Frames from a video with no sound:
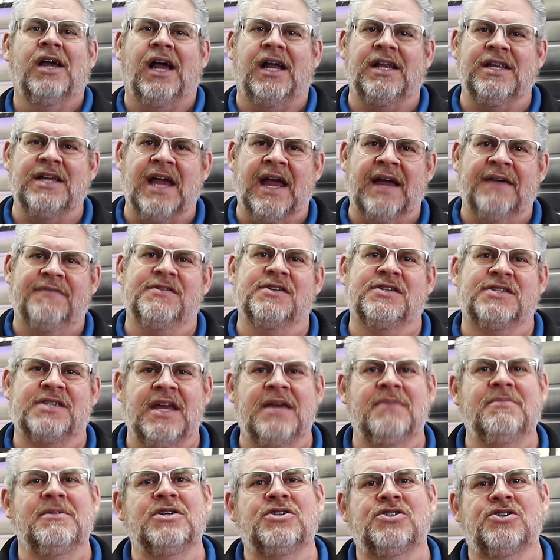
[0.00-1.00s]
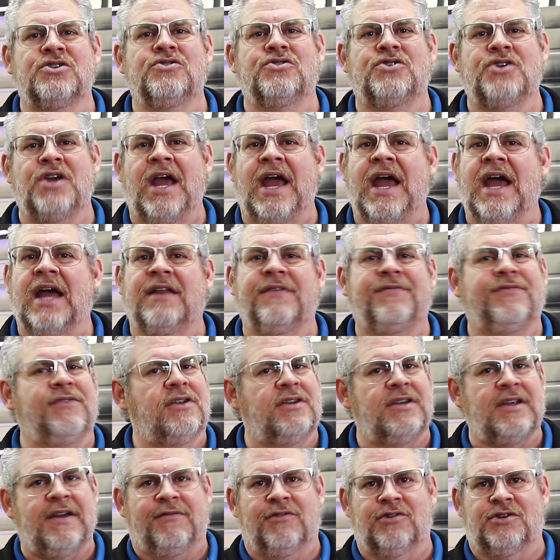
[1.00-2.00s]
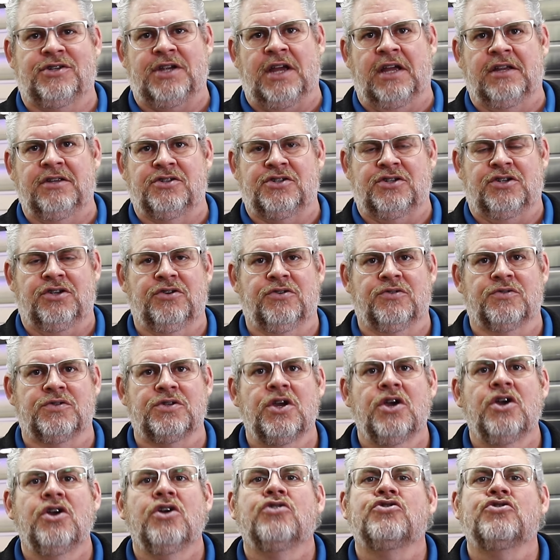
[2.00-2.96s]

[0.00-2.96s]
and you have the same issues you had if you'd never changed shoes.